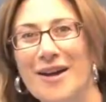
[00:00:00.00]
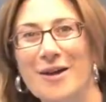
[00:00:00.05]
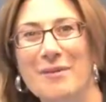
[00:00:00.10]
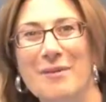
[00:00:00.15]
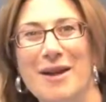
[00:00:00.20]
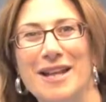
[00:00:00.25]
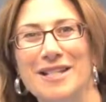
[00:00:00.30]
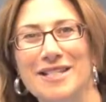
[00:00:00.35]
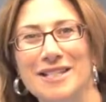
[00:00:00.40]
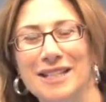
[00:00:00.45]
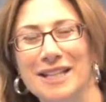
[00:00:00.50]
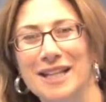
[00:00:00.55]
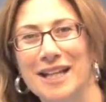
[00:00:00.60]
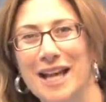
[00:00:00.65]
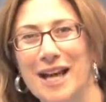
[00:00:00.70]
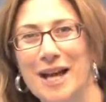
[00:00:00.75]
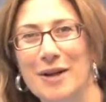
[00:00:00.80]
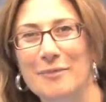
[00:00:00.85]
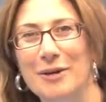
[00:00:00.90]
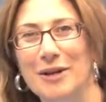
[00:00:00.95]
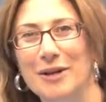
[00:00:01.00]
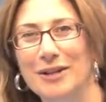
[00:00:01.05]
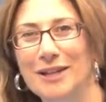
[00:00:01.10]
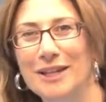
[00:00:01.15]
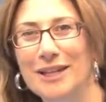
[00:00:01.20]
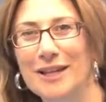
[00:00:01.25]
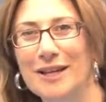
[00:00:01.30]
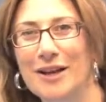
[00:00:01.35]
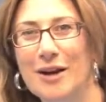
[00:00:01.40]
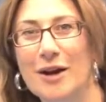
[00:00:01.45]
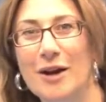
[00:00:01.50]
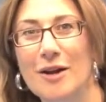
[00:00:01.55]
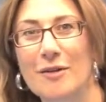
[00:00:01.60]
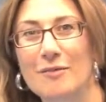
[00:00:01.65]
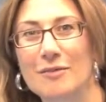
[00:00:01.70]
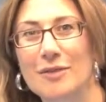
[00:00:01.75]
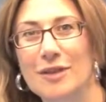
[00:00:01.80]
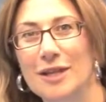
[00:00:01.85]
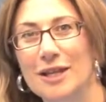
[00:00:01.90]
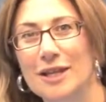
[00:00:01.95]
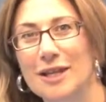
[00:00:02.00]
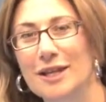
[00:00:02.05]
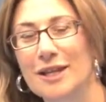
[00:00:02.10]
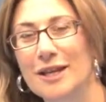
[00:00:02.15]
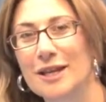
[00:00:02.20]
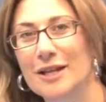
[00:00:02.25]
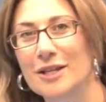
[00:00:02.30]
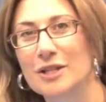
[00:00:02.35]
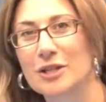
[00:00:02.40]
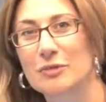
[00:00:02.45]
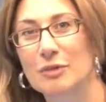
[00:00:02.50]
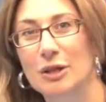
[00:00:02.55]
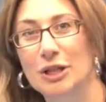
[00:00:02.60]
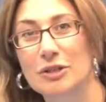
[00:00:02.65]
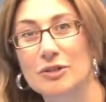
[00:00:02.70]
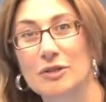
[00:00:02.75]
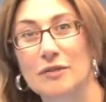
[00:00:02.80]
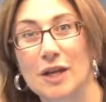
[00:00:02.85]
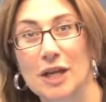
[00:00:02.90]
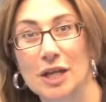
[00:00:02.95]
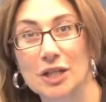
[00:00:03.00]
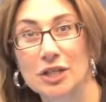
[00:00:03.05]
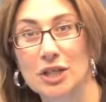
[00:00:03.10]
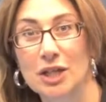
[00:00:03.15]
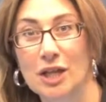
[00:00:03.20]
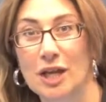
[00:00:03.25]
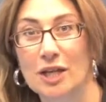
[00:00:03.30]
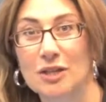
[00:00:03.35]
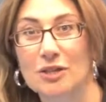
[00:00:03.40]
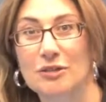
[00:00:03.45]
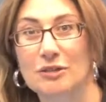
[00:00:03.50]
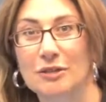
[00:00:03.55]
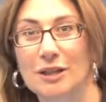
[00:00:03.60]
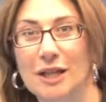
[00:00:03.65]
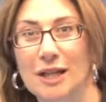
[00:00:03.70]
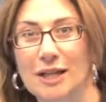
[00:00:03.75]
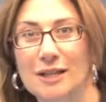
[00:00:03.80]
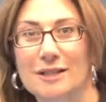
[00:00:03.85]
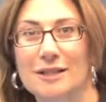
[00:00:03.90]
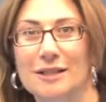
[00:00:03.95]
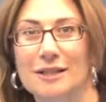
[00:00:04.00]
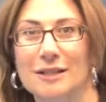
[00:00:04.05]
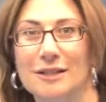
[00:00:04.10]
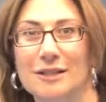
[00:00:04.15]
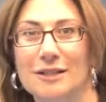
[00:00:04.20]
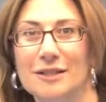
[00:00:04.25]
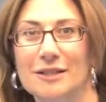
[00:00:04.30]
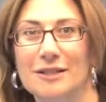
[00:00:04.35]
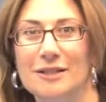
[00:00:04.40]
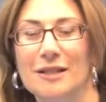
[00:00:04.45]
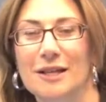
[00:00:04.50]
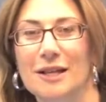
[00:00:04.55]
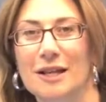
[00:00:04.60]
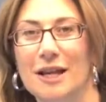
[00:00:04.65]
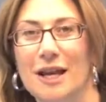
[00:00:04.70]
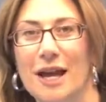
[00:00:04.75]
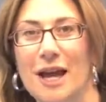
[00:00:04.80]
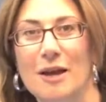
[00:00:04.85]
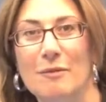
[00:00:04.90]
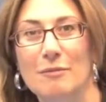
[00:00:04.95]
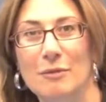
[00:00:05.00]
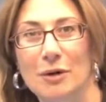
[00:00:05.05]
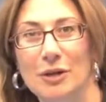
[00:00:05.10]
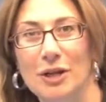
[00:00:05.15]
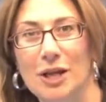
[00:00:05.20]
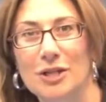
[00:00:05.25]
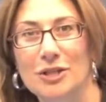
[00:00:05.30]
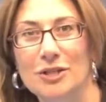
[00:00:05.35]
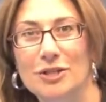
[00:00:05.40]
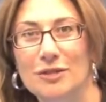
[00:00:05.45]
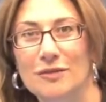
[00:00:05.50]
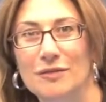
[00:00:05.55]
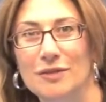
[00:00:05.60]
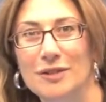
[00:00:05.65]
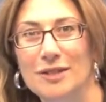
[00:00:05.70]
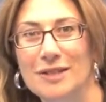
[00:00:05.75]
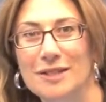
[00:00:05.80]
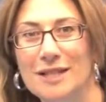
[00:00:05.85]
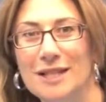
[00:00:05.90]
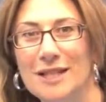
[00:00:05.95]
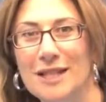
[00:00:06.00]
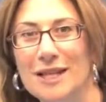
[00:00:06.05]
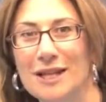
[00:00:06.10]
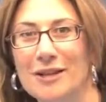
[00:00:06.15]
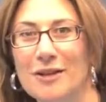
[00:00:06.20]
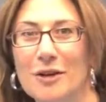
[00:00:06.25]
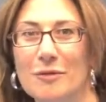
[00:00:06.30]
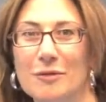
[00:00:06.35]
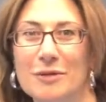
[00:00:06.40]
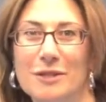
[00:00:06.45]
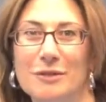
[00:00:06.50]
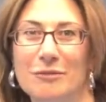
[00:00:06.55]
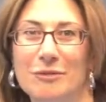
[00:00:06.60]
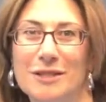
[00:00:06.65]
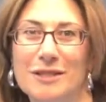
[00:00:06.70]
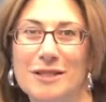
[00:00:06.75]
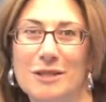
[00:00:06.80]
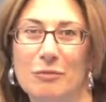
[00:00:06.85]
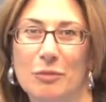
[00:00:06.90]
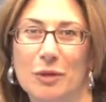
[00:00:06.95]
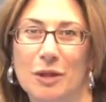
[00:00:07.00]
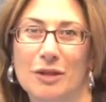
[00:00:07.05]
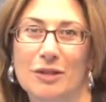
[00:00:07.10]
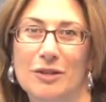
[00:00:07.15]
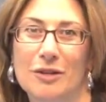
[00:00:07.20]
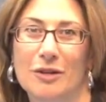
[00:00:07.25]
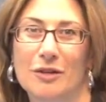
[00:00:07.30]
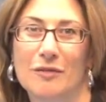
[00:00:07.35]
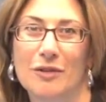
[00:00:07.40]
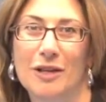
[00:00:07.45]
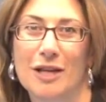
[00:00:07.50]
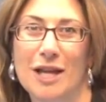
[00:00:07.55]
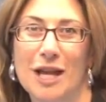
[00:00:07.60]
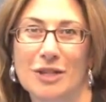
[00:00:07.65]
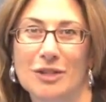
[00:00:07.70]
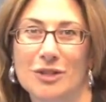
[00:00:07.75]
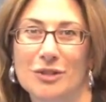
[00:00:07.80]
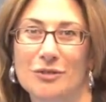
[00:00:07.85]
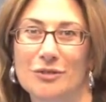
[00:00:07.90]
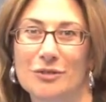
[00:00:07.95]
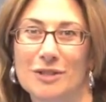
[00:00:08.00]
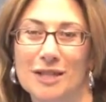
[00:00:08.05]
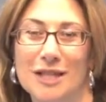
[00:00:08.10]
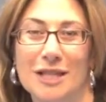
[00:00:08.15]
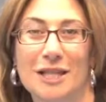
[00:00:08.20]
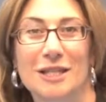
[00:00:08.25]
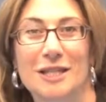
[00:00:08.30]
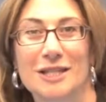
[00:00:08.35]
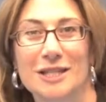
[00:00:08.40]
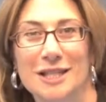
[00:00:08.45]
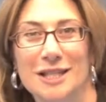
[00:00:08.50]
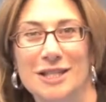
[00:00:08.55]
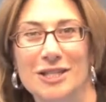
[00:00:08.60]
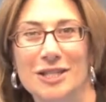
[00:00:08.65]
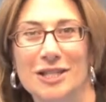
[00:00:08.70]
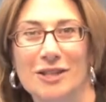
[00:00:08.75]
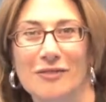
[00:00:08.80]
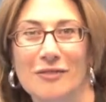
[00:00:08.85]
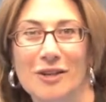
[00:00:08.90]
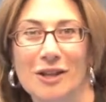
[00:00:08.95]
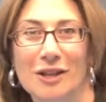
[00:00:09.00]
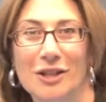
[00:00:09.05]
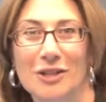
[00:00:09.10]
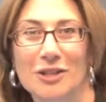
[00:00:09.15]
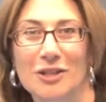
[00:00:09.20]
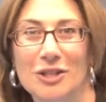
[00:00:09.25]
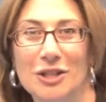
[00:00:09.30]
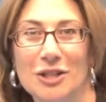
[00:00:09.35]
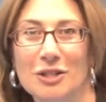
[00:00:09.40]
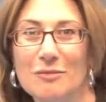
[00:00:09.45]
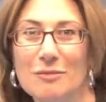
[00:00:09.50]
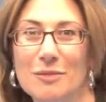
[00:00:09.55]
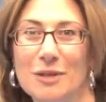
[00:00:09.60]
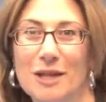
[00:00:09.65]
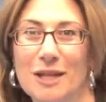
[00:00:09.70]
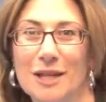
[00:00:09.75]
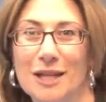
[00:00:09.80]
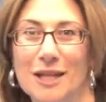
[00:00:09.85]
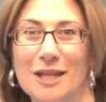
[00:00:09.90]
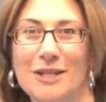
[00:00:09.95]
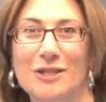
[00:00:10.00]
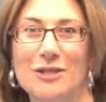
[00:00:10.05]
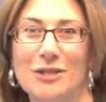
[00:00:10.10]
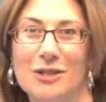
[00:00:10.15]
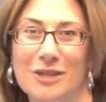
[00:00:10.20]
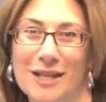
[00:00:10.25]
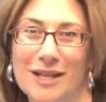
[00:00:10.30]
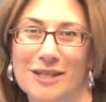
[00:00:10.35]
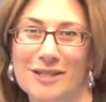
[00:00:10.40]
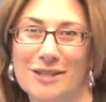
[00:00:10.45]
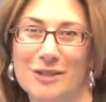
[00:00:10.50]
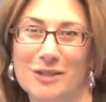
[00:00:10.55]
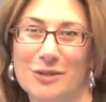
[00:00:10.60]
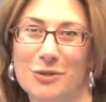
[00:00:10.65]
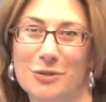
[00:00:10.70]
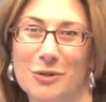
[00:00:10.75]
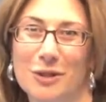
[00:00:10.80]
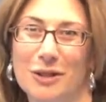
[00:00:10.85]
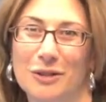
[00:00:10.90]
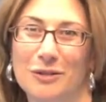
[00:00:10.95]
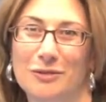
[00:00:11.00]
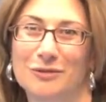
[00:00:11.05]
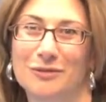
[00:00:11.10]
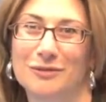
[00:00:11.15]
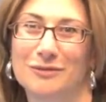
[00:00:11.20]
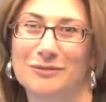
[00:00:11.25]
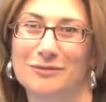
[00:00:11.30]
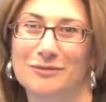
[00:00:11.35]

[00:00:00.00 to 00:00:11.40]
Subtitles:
I'm Angela Carbone. I'm the Director of Educational Excellence at Monash University, and I was a recipient of a National Senior Teaching Fellowship in 2012.